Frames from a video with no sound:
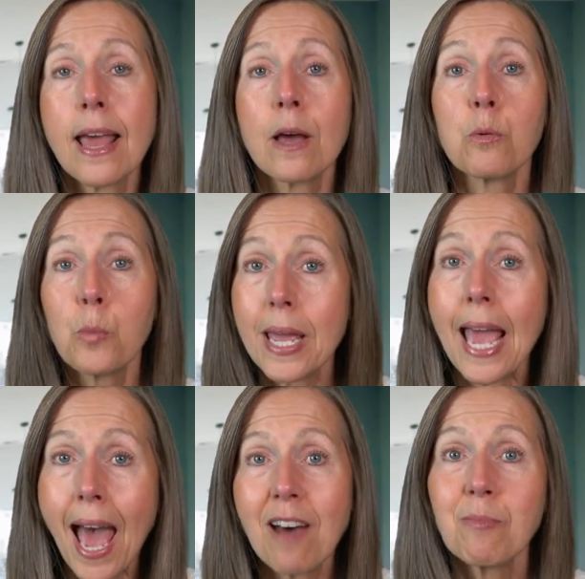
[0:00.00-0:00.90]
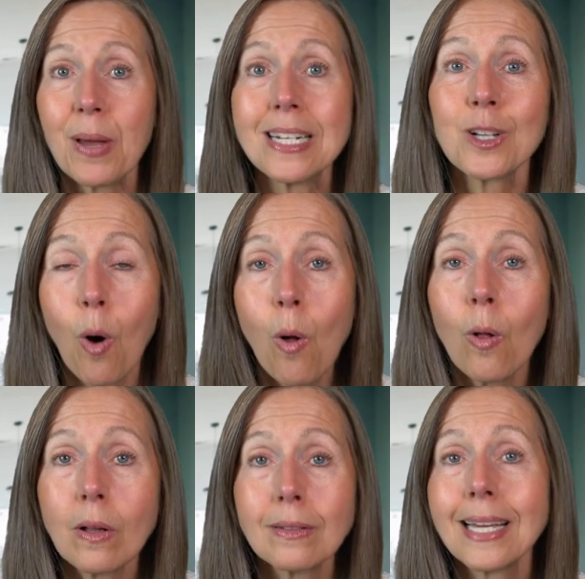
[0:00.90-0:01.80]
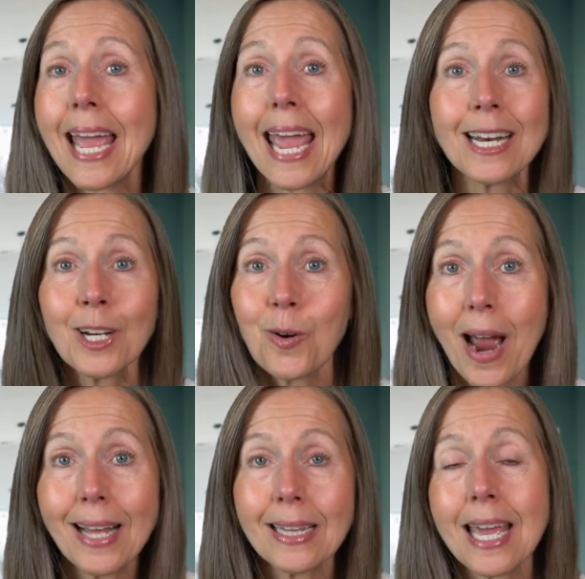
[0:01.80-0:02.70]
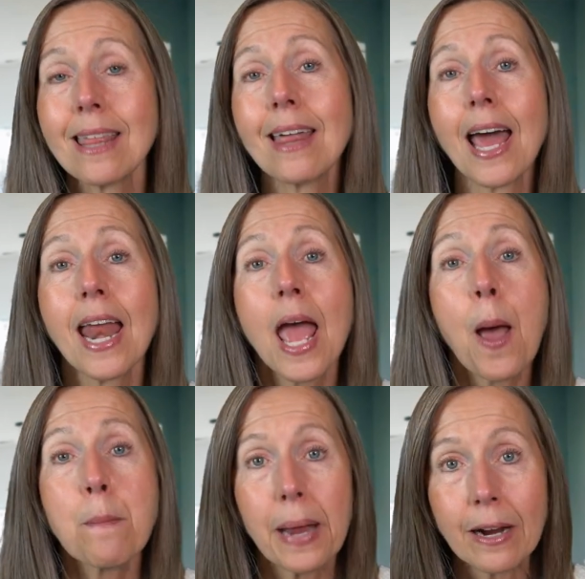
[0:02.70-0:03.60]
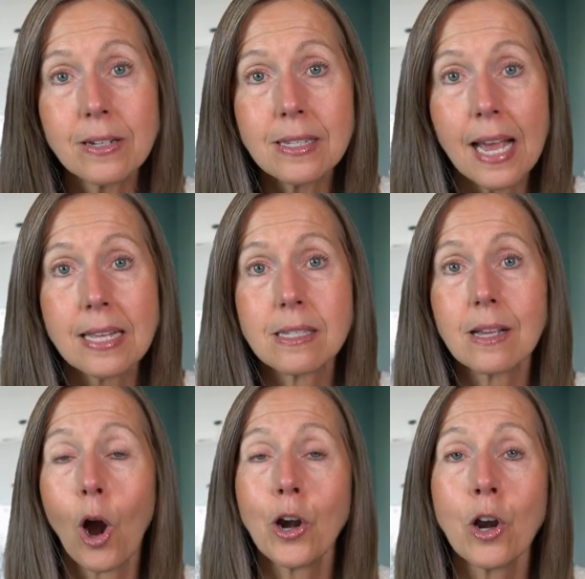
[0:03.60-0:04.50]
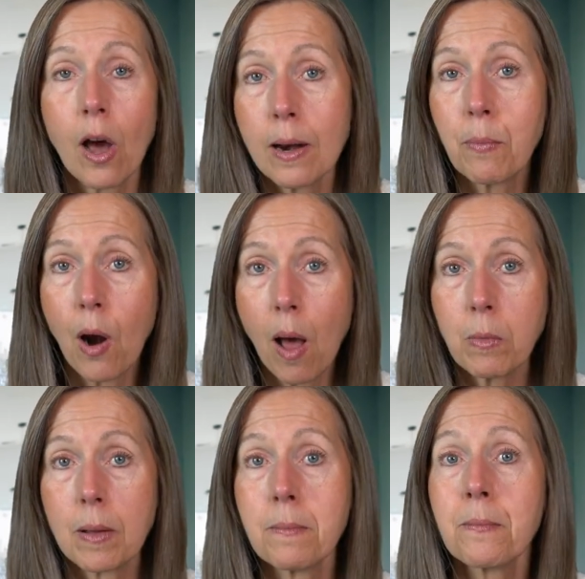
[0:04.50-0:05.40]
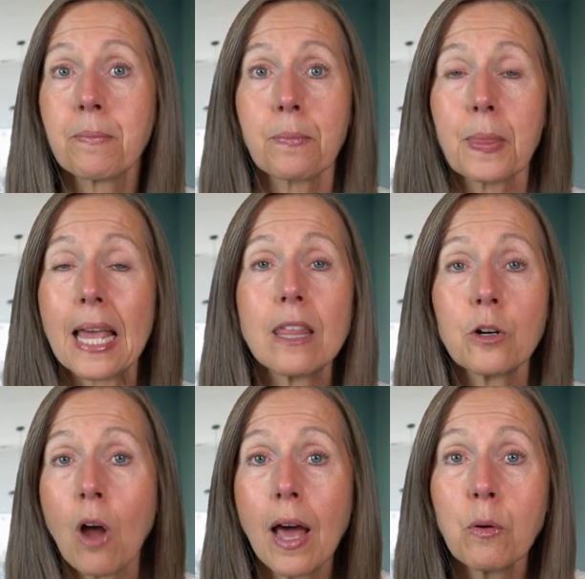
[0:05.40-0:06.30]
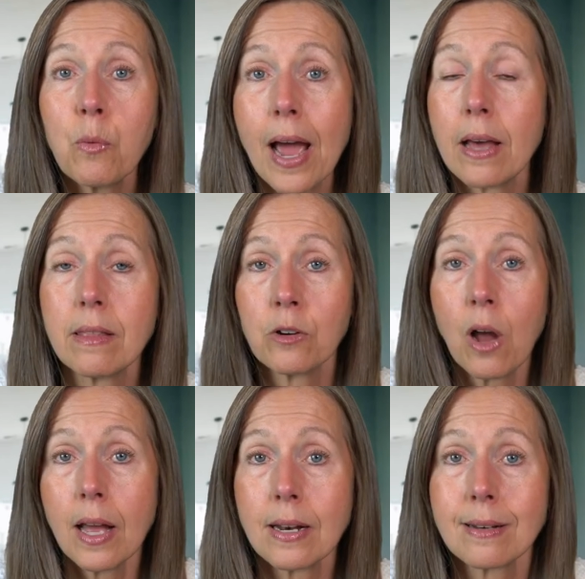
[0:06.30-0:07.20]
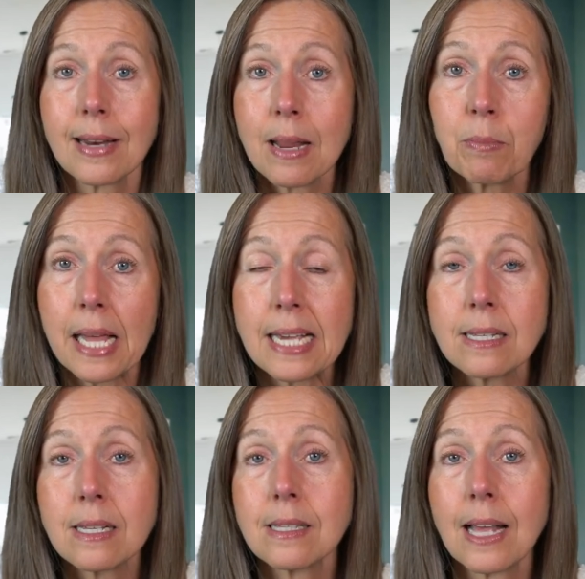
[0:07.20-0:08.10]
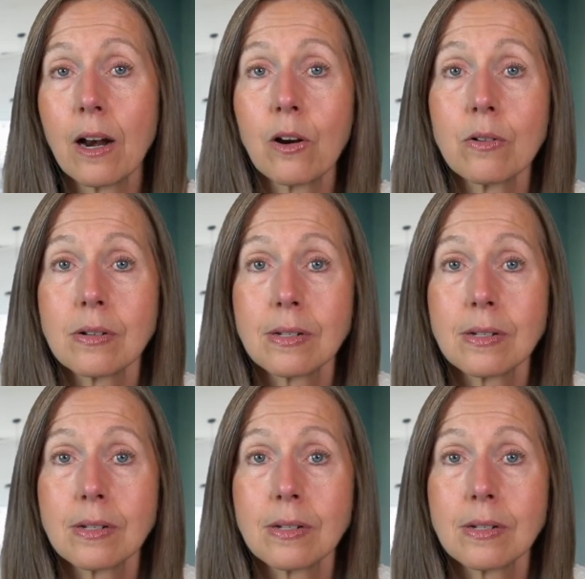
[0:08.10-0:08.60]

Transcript: We have been told incorrectly that parasites are not a problem. They're not around, they're not in places that are